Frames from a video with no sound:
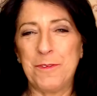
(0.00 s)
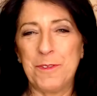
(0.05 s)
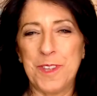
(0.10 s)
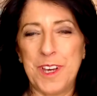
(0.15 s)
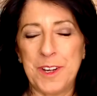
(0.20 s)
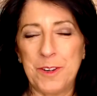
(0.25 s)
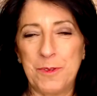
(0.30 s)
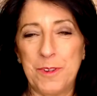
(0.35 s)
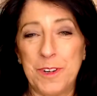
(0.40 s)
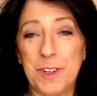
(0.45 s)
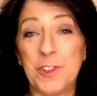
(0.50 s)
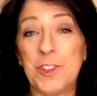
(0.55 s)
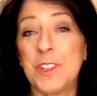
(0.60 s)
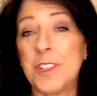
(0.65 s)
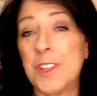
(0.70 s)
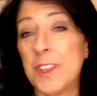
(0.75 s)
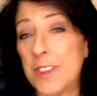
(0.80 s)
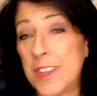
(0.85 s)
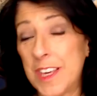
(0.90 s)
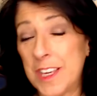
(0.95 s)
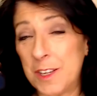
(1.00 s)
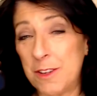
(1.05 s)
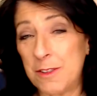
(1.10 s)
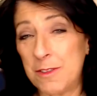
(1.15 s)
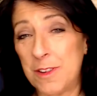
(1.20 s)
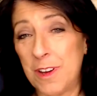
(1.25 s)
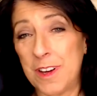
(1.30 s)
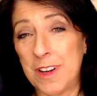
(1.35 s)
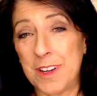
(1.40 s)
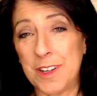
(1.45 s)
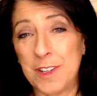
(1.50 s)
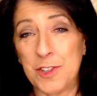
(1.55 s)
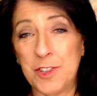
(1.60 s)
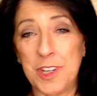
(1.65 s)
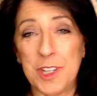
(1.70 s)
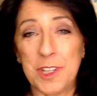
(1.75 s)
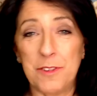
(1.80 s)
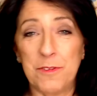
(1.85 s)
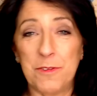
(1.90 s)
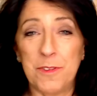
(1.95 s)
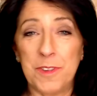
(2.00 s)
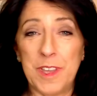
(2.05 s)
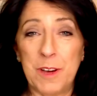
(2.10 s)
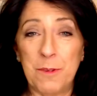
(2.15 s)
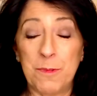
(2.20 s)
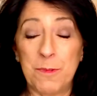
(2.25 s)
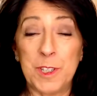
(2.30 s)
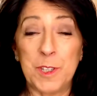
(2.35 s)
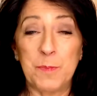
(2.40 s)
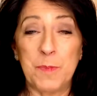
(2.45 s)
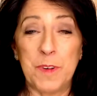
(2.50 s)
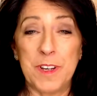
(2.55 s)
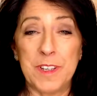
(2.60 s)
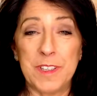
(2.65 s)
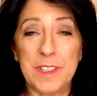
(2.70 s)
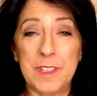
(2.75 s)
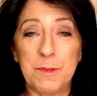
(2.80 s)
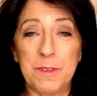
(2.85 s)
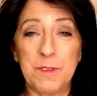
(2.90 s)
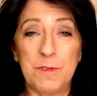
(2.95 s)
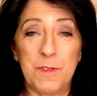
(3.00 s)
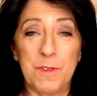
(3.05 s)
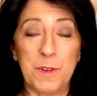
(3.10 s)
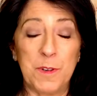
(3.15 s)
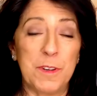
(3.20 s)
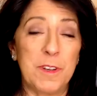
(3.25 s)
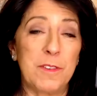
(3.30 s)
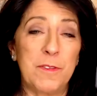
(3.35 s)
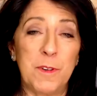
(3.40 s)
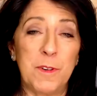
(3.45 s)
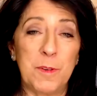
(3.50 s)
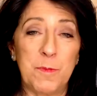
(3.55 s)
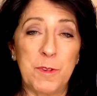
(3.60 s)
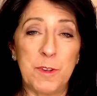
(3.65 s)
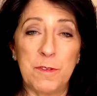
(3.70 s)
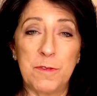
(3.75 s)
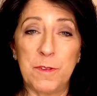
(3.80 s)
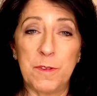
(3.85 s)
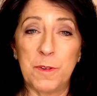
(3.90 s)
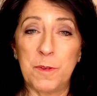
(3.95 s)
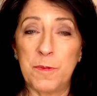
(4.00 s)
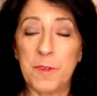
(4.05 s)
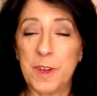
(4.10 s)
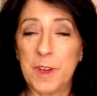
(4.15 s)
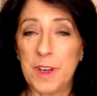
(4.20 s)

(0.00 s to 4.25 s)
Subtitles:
for that question. And thank you, Shiloh, for that response. It was very, very beautiful.